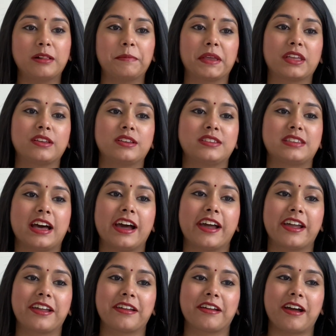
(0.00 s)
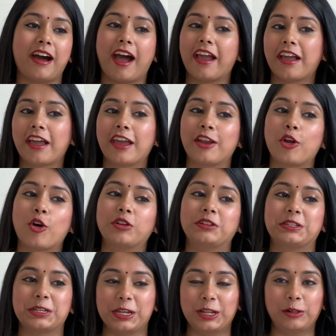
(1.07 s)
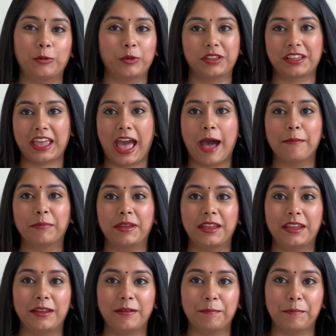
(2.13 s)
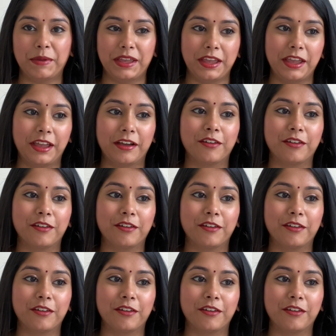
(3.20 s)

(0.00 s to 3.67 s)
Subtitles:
because I cannot deal with Cammy being